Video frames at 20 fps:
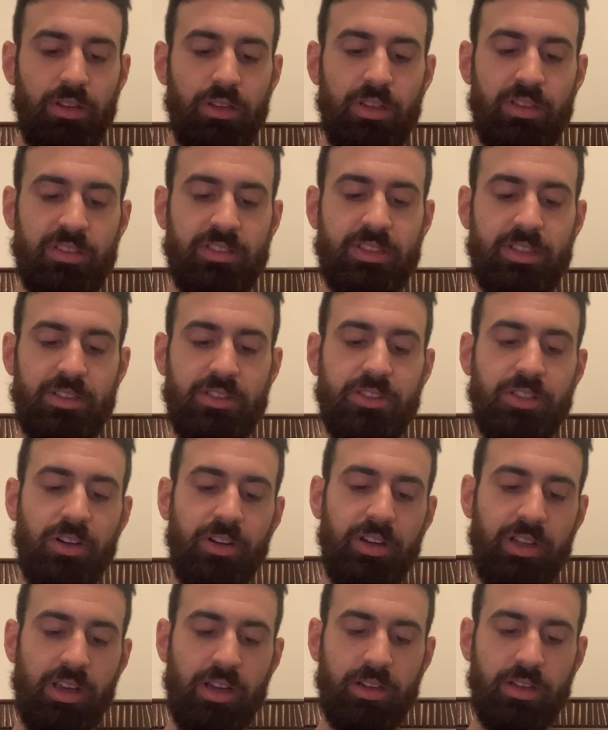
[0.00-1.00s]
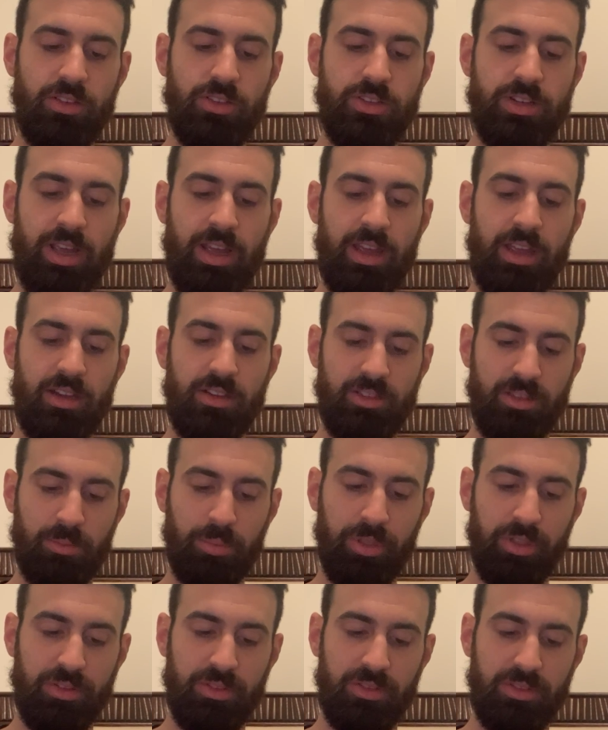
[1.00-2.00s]
It says turning on a jet engine
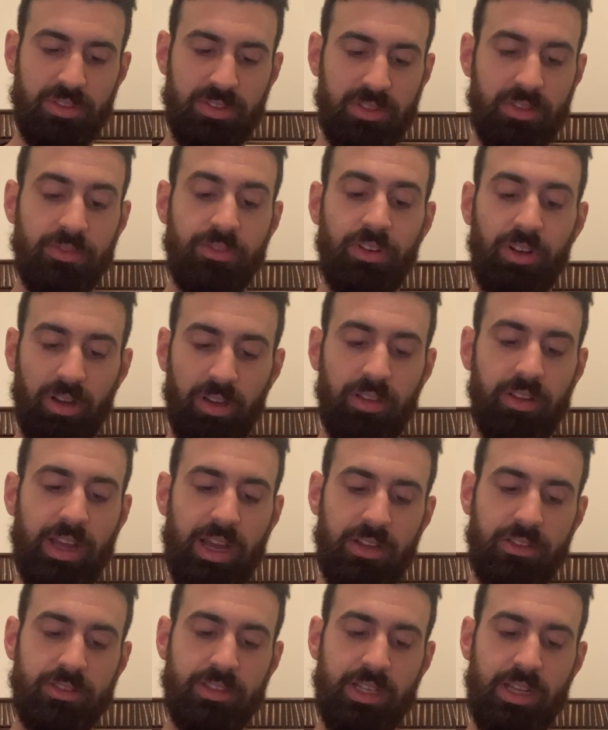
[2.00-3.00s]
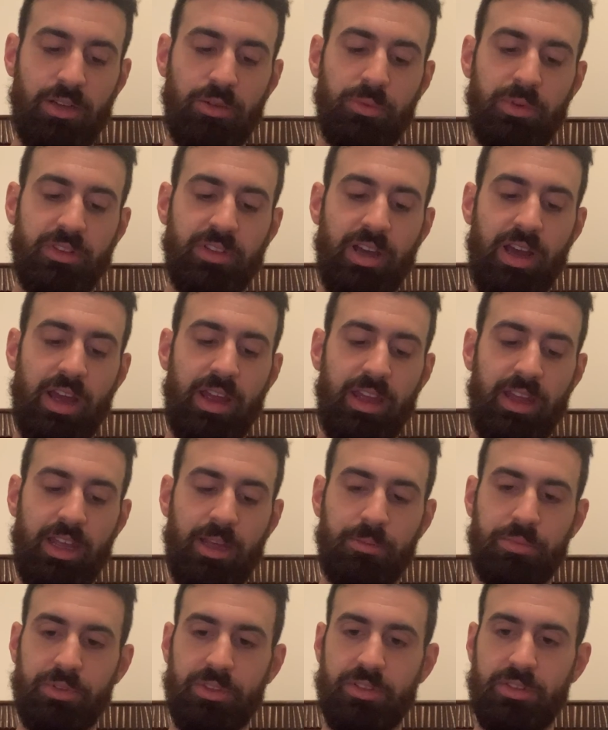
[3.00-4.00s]
produces a very loud sound with high
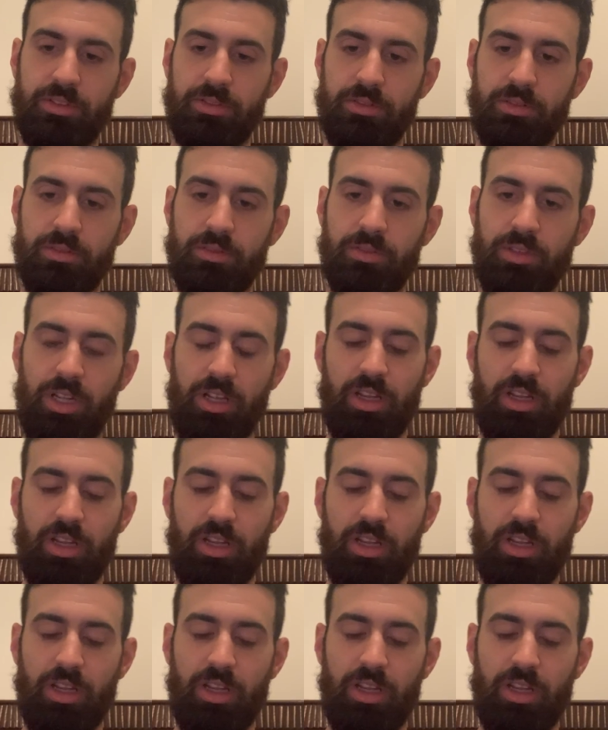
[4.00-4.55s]
amplitude.